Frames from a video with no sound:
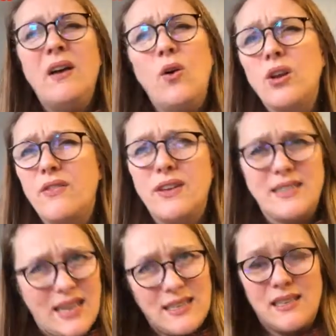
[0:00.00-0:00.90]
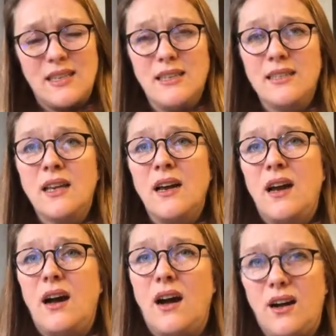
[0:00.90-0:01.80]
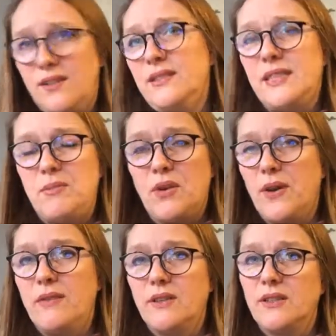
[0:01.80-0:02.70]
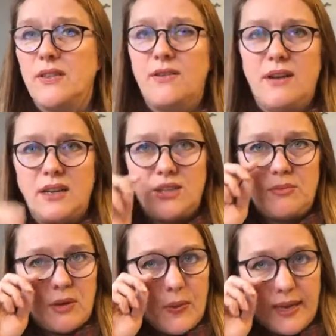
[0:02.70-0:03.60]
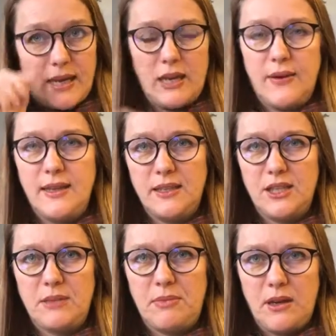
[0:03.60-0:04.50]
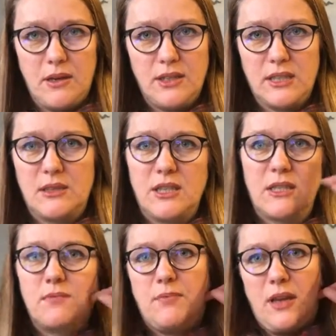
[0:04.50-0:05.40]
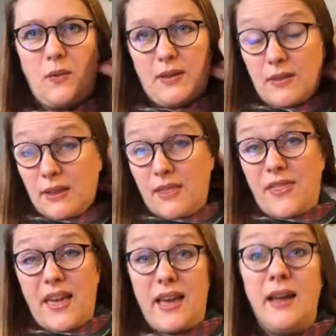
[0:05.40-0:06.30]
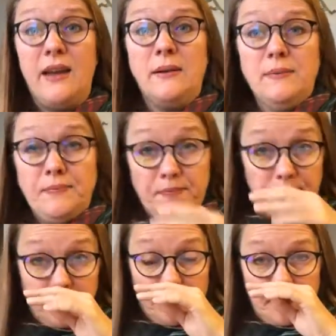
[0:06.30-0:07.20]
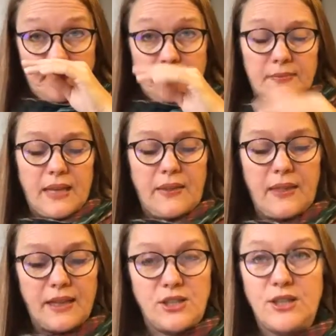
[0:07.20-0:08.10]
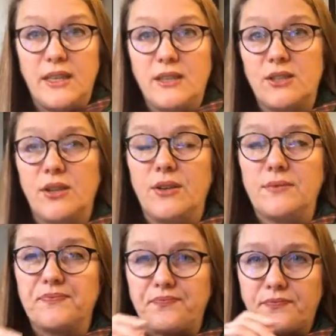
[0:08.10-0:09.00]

All of those S's are on semiquaver, so they're really super quick anyway. So just be aware that they're there, and that you need to